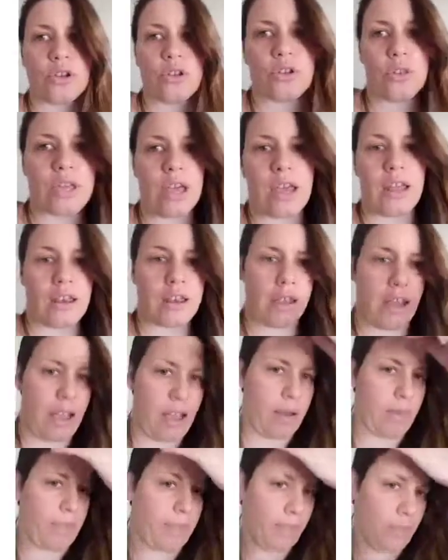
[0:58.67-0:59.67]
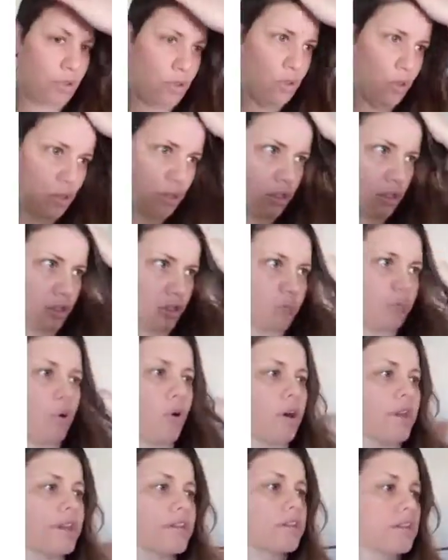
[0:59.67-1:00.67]
do that, you can just
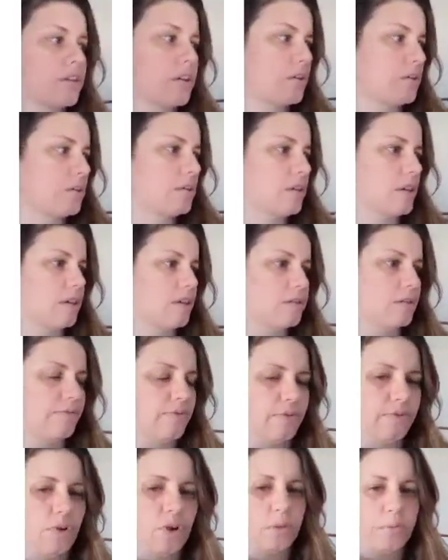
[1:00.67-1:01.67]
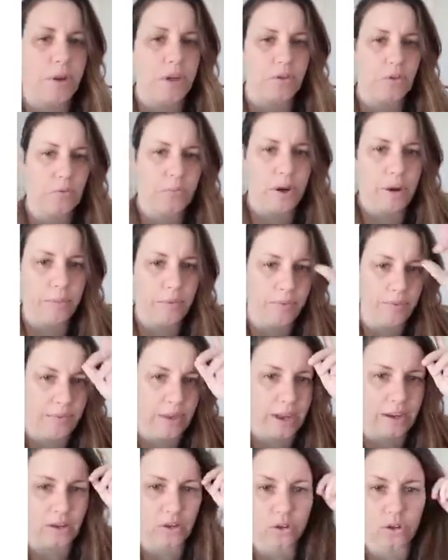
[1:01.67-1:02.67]
point to those things if you've got a mental map of
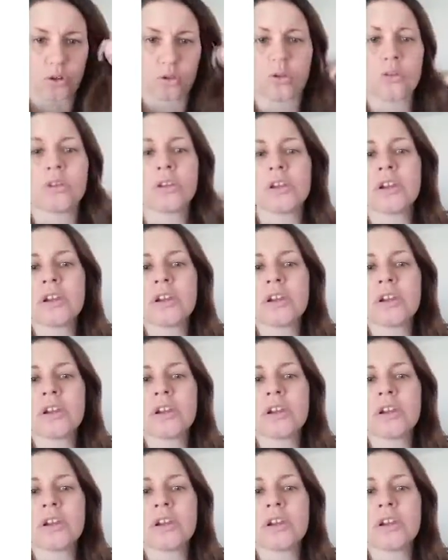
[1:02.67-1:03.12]
that too,